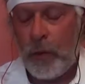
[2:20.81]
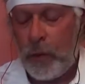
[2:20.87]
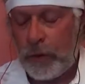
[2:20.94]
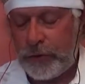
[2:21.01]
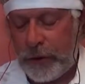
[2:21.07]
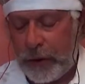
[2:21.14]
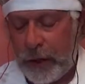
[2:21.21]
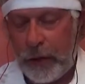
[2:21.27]

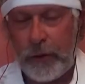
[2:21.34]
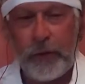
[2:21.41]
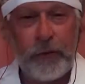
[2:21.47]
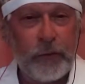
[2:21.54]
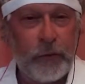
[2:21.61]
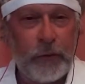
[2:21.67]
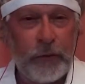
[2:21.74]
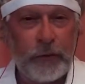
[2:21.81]
Once I got
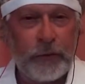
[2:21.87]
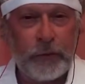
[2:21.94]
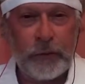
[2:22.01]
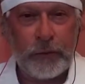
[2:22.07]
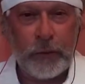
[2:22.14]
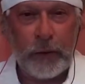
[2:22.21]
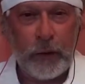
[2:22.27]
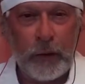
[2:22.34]
used to this,
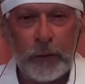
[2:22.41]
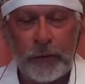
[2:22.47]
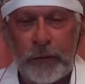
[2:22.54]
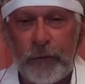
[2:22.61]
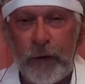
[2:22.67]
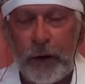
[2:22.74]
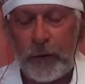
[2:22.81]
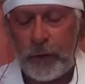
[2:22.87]
you know, I was
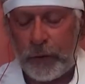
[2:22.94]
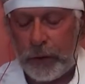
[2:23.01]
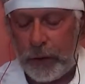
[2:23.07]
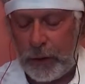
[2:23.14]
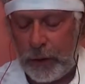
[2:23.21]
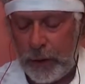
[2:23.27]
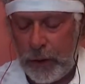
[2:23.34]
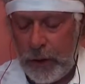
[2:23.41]
fine with it.